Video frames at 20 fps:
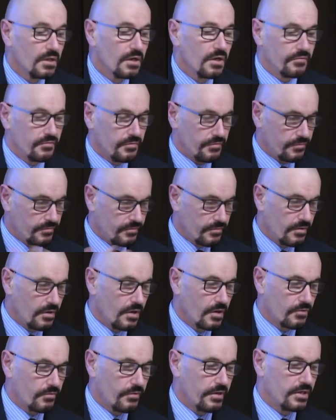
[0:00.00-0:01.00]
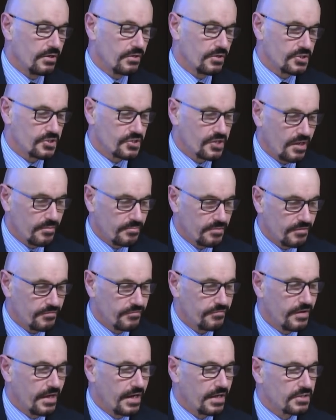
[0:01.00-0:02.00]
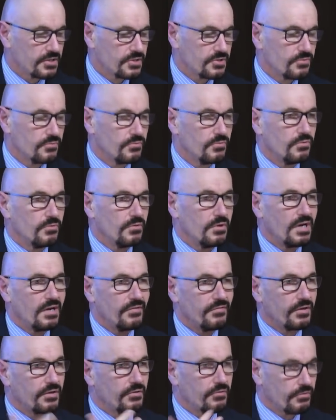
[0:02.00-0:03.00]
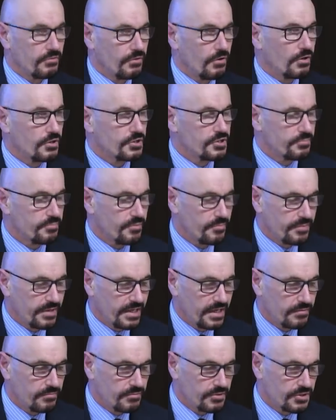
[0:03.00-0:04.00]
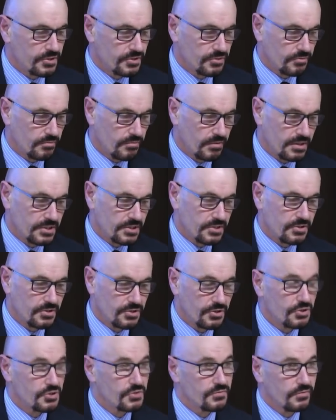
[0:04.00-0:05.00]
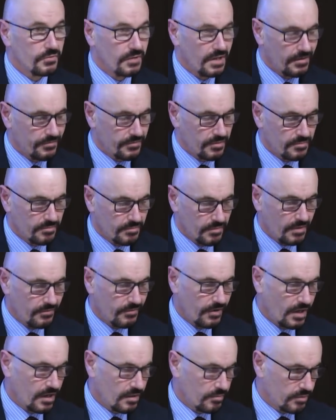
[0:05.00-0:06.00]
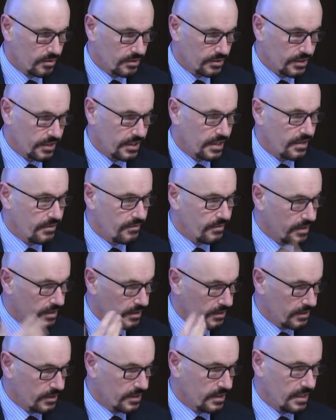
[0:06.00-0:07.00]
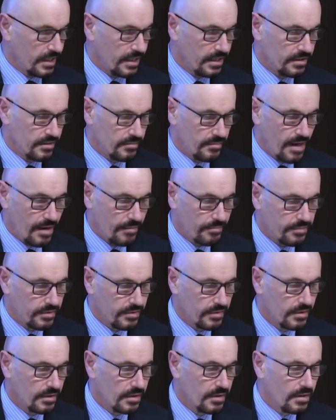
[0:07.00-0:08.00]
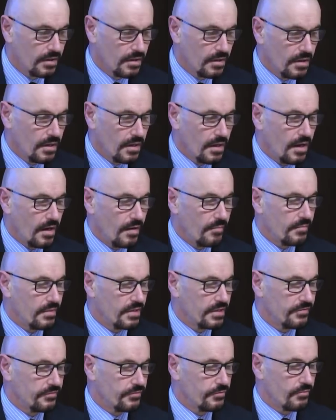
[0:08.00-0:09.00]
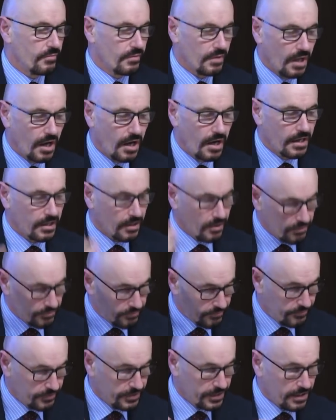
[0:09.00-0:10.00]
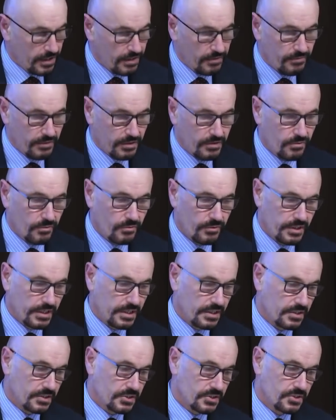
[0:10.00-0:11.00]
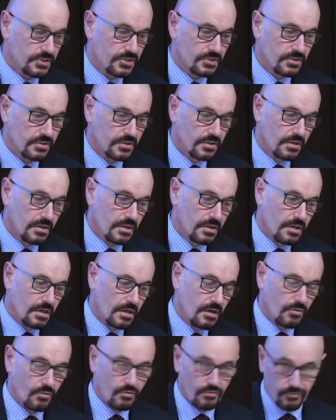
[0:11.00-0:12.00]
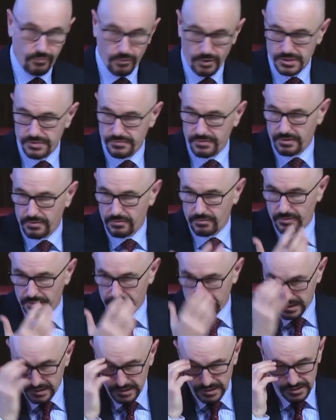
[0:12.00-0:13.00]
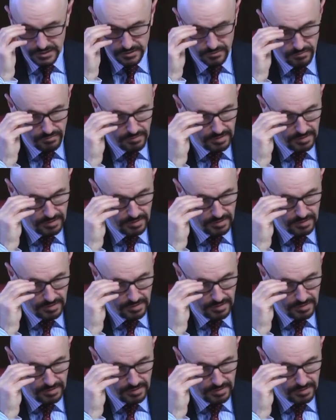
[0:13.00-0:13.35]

If you've agreed on a statement of facts or have a chronology prepared, which is always useful, have them available at the hearing, you can hand them up. And if you're relying on video recordings or voice recordings, it's